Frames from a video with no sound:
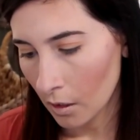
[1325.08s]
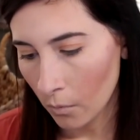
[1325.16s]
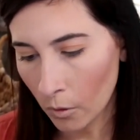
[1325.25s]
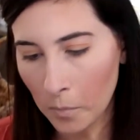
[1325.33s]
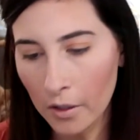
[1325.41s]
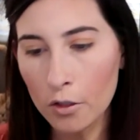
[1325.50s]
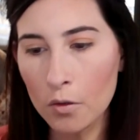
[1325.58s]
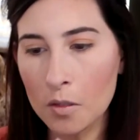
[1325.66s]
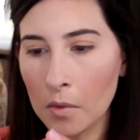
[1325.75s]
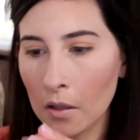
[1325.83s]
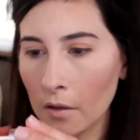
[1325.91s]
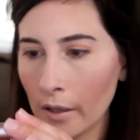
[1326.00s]
What I'm going to do is I'm
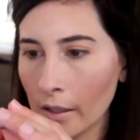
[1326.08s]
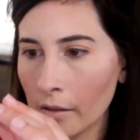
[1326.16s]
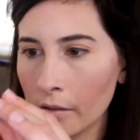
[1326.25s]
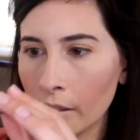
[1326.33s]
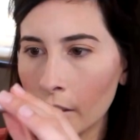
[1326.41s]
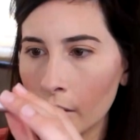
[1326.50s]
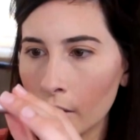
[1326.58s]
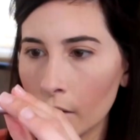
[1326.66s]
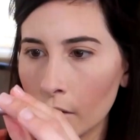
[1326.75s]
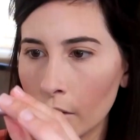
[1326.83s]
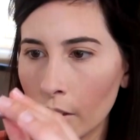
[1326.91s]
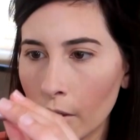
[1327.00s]
going to lightly
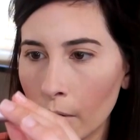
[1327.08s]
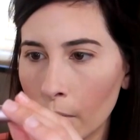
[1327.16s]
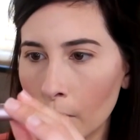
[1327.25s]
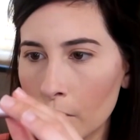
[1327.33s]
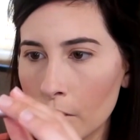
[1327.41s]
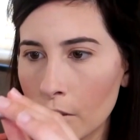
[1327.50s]
coat